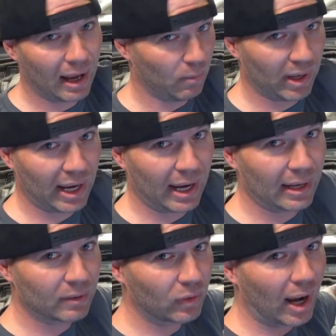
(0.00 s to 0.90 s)
I went ahead
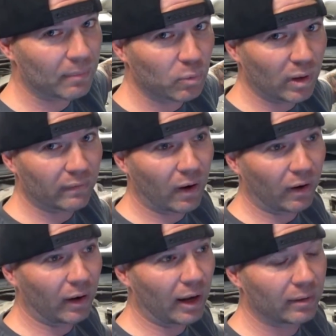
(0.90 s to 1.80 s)
and grabbed one of
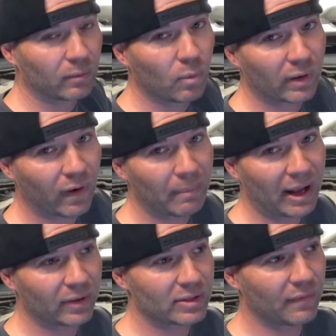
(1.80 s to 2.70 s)
our
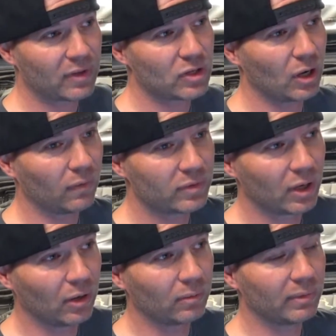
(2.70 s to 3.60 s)
batteries off the shelf.
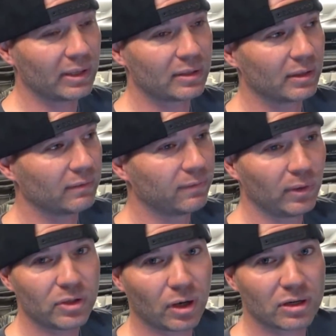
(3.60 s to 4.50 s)
So it's a
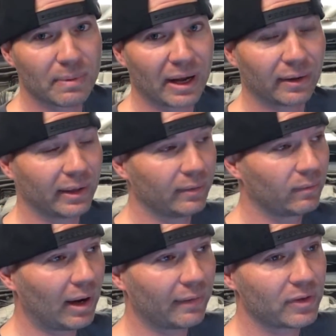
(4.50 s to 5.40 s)
fully charged battery
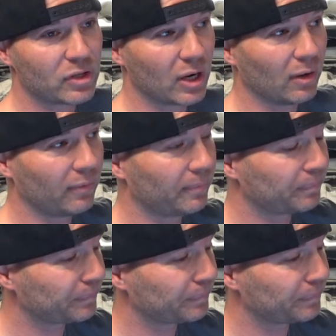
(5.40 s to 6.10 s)
right off the shelf,